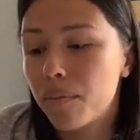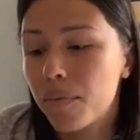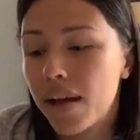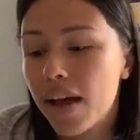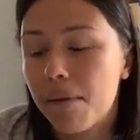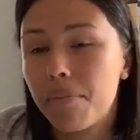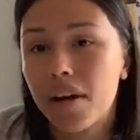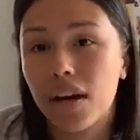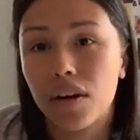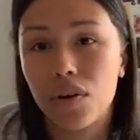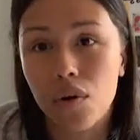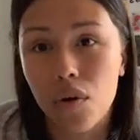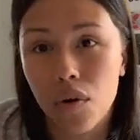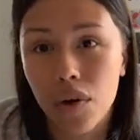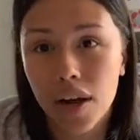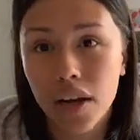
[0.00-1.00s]
we have been
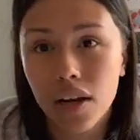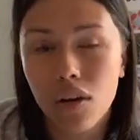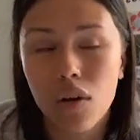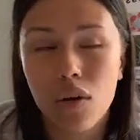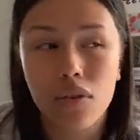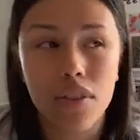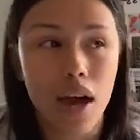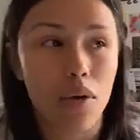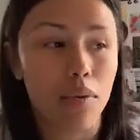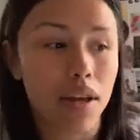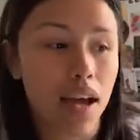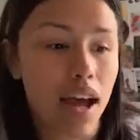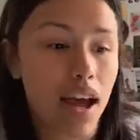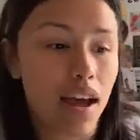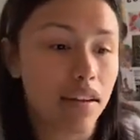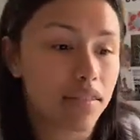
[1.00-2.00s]
ignoring or that we
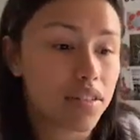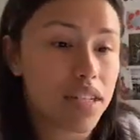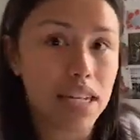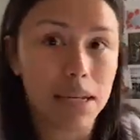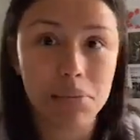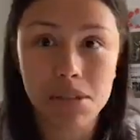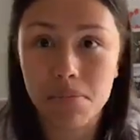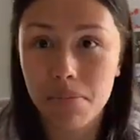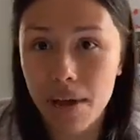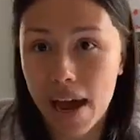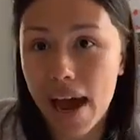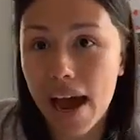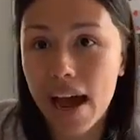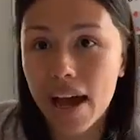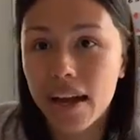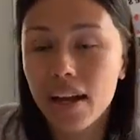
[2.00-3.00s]
have deemed
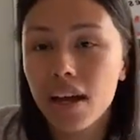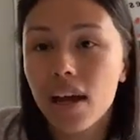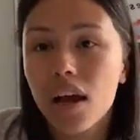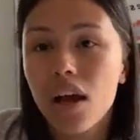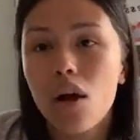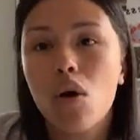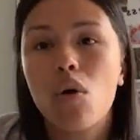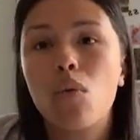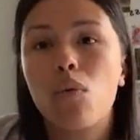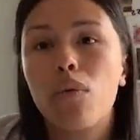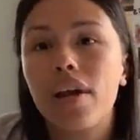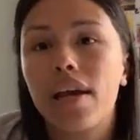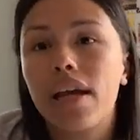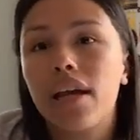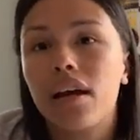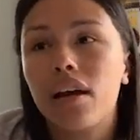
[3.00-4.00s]
bad,
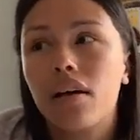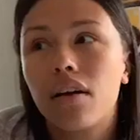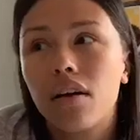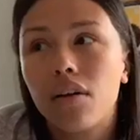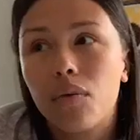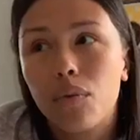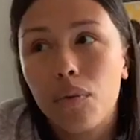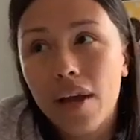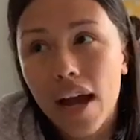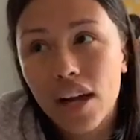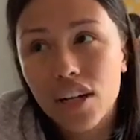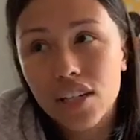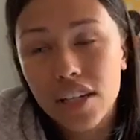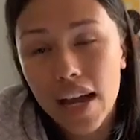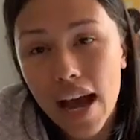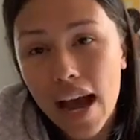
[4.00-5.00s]
we
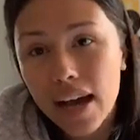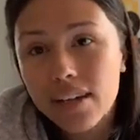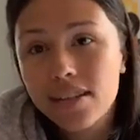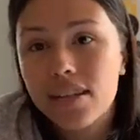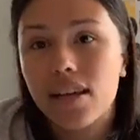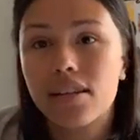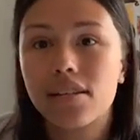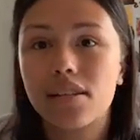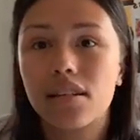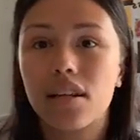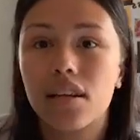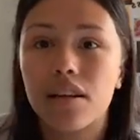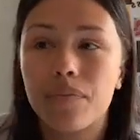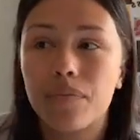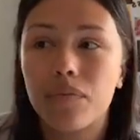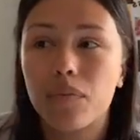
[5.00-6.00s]
actually
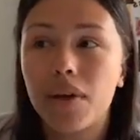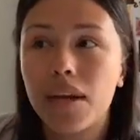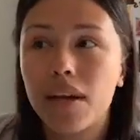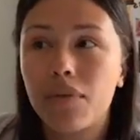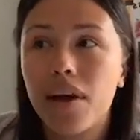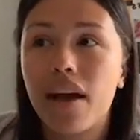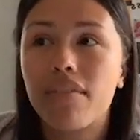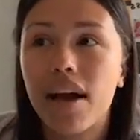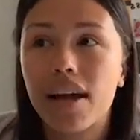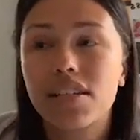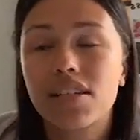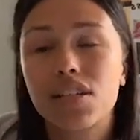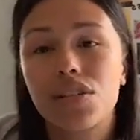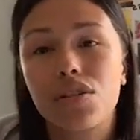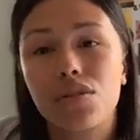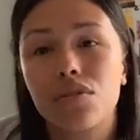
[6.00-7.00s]
we have
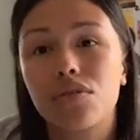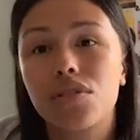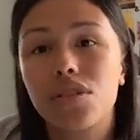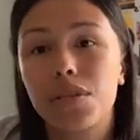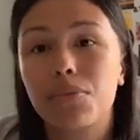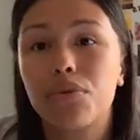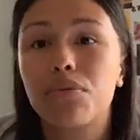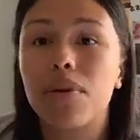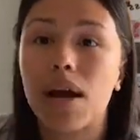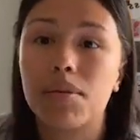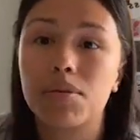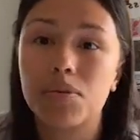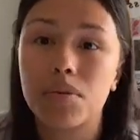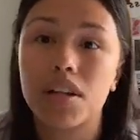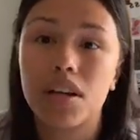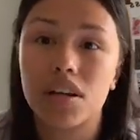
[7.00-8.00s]
access to those deeper
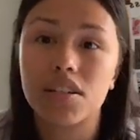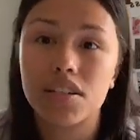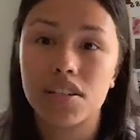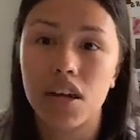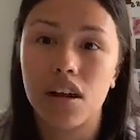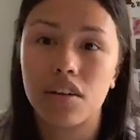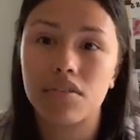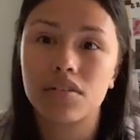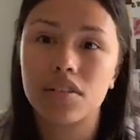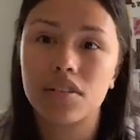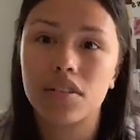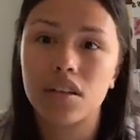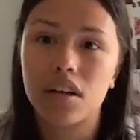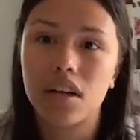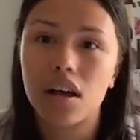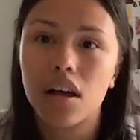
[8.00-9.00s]
realms within ourselves.